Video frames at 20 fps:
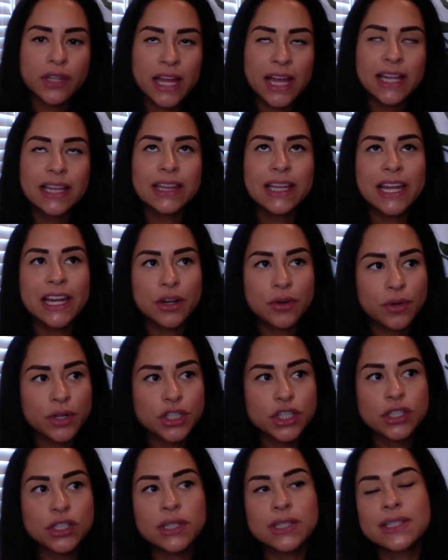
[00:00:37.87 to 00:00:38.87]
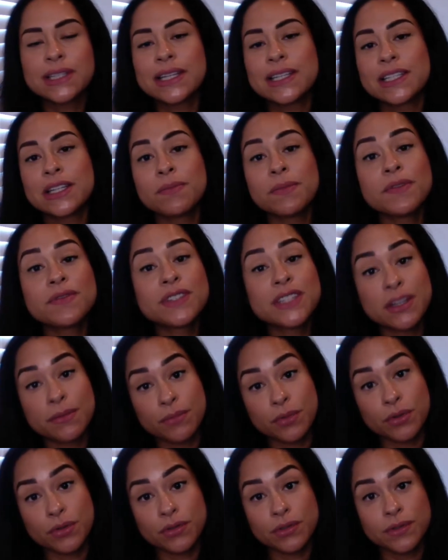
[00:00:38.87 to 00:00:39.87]
that language is a system of
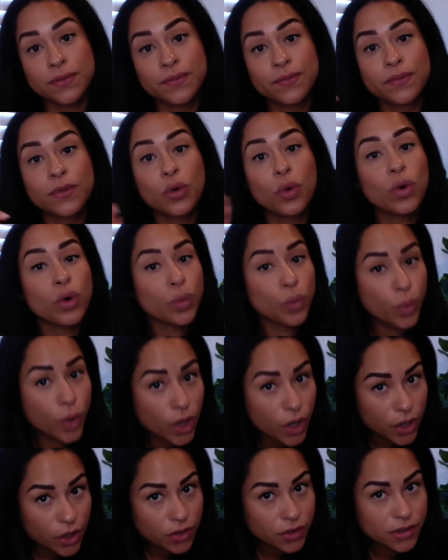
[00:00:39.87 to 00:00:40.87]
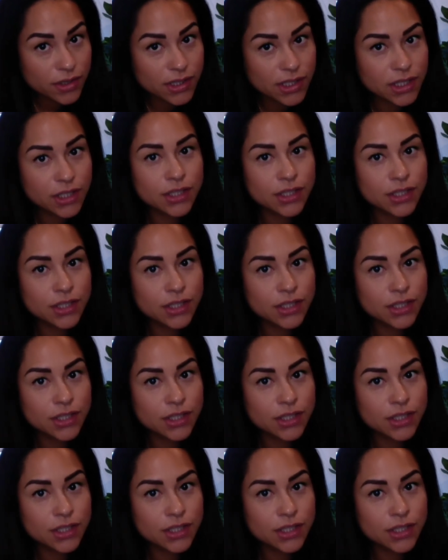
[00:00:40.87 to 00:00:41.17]
symbols or words.